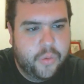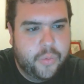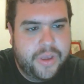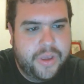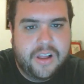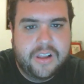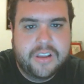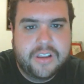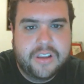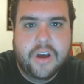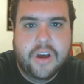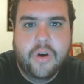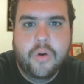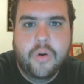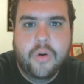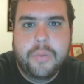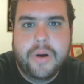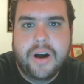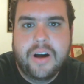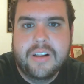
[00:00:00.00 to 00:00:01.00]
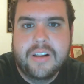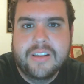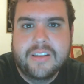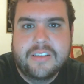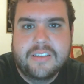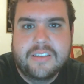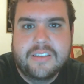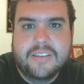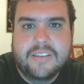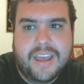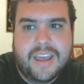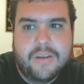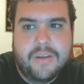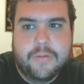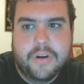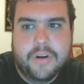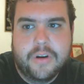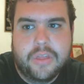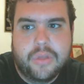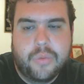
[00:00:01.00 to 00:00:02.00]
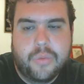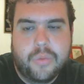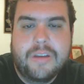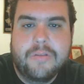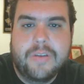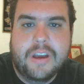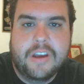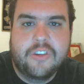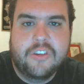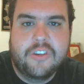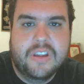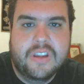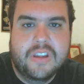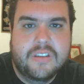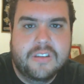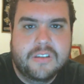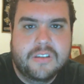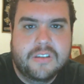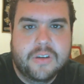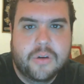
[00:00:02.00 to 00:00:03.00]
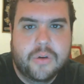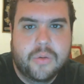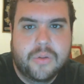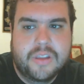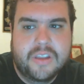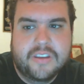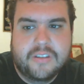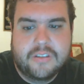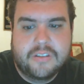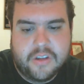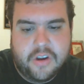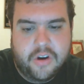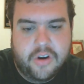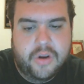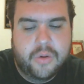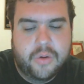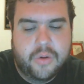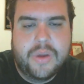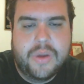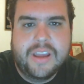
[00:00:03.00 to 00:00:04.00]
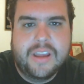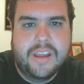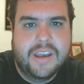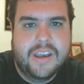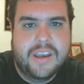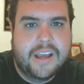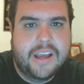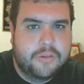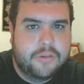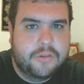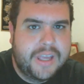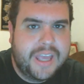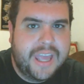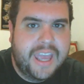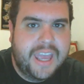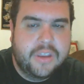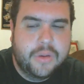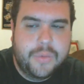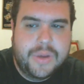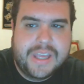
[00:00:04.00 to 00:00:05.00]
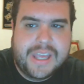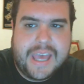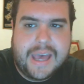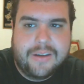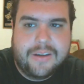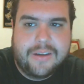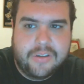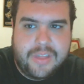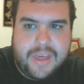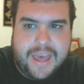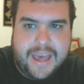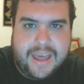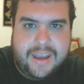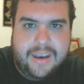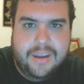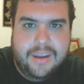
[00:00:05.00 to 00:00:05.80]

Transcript: We all know Paul is safe for 3 evictions. So this current week, next week, and the week after that,